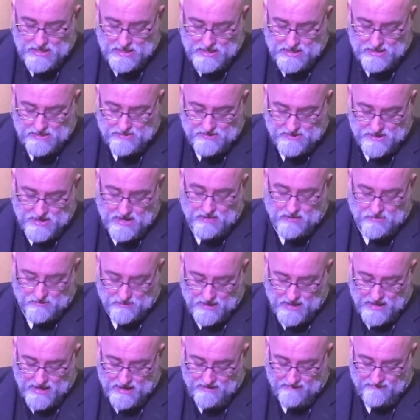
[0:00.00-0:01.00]
in their
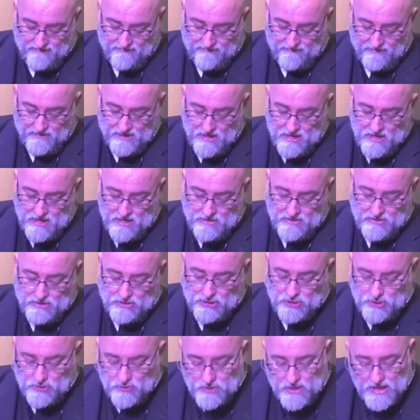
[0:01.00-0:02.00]
life. The
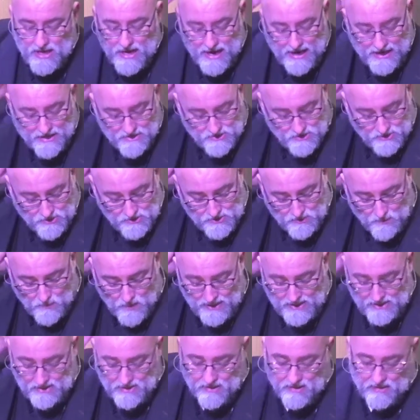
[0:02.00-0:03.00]
Judaizers
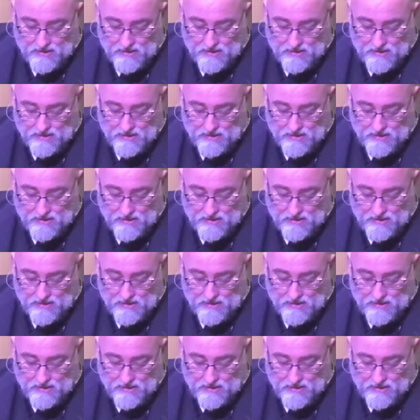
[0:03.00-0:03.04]
wanted the